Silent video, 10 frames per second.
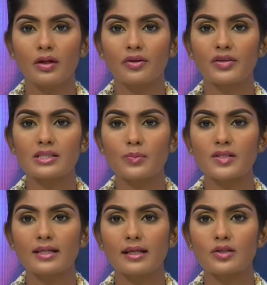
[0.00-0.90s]
this
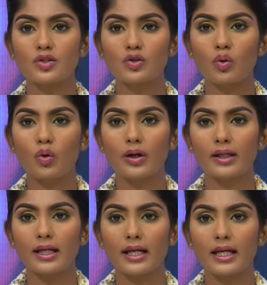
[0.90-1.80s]
Brazilian scored
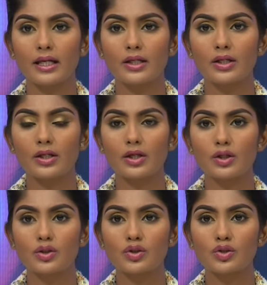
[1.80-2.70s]
in
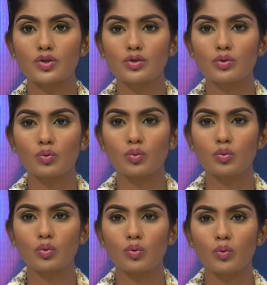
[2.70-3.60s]

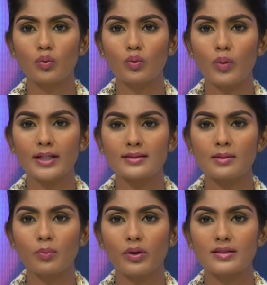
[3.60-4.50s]

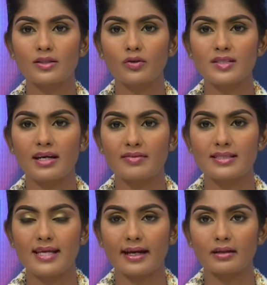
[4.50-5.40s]

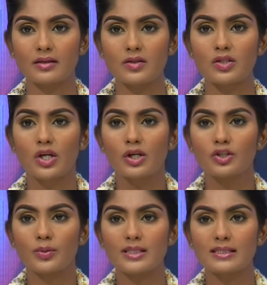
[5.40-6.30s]
20.07 seconds
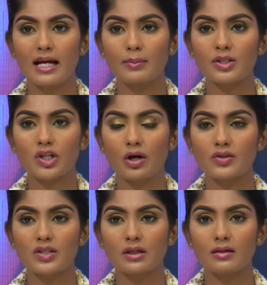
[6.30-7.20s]
to establish
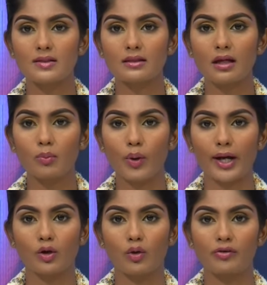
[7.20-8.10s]
Arsenal's club
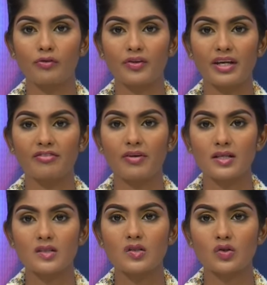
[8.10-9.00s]
record for their
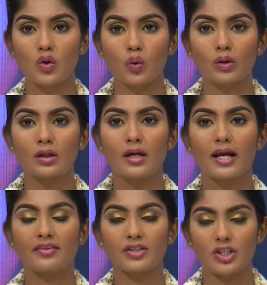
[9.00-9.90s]
fastest goal
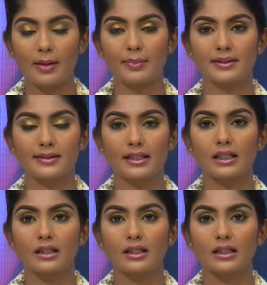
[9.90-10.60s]
in the Champions League.